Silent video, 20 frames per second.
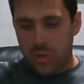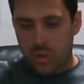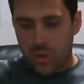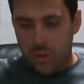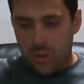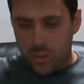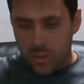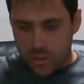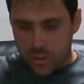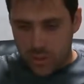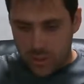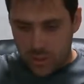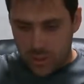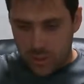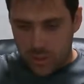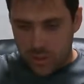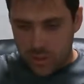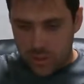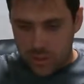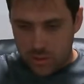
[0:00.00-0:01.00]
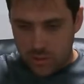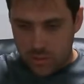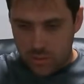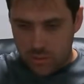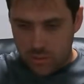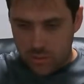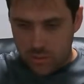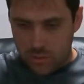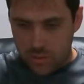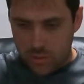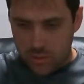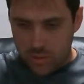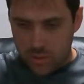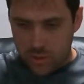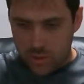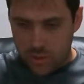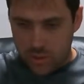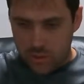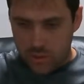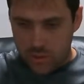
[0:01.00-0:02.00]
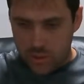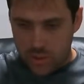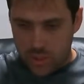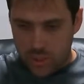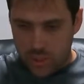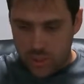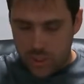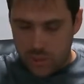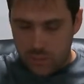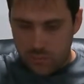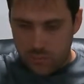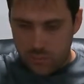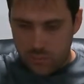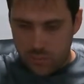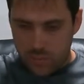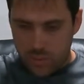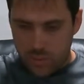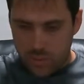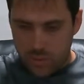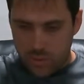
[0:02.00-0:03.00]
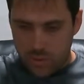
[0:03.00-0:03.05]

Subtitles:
Let's see. So all I know is the 8.8 from reading.